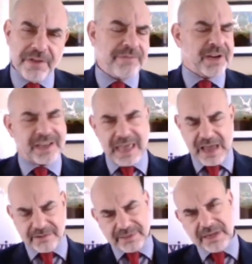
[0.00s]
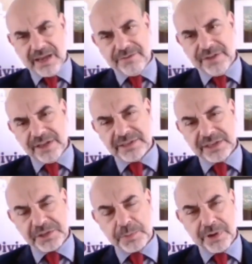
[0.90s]
a vivid account of
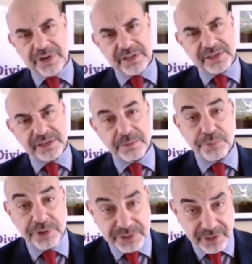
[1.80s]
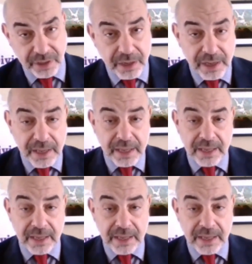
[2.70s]
his experience as a prisoner